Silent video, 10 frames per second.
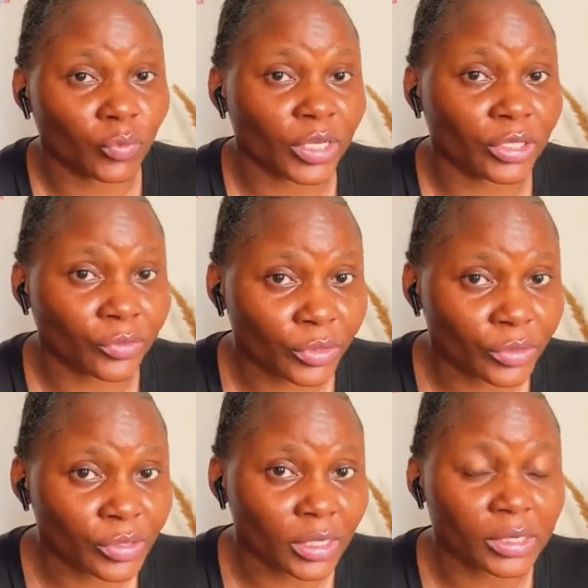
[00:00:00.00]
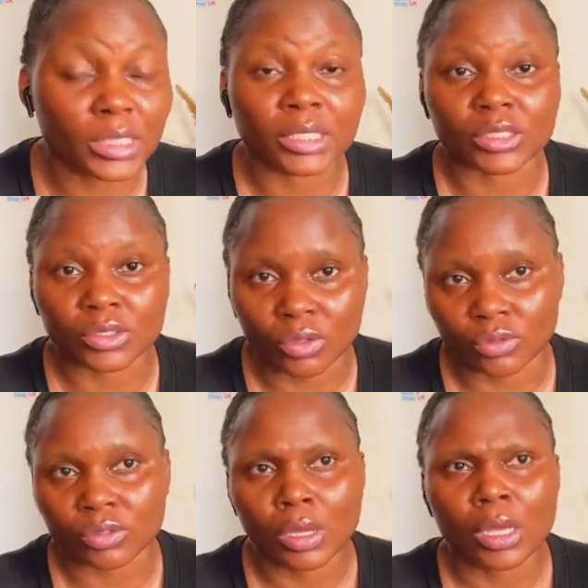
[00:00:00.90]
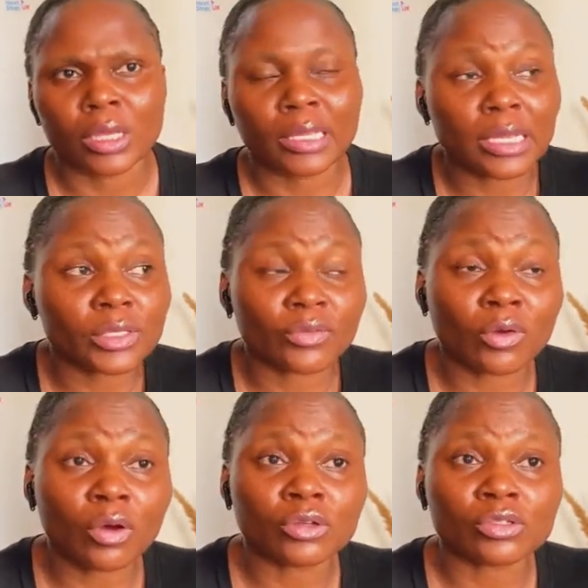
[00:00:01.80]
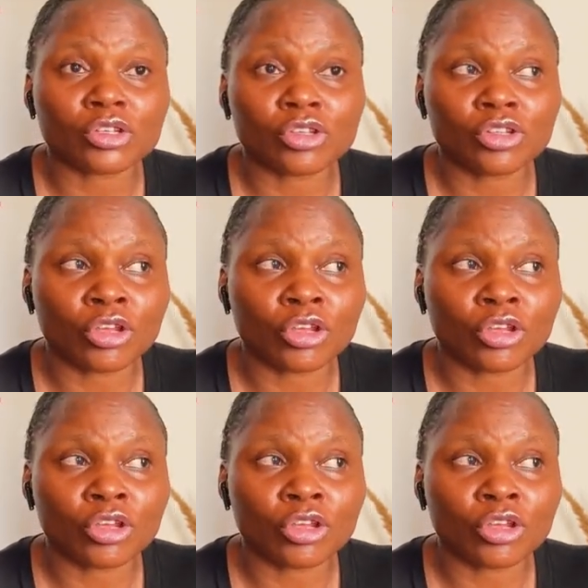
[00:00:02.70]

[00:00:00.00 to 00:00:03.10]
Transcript: When in real sense, it is not. Yes, of course, the,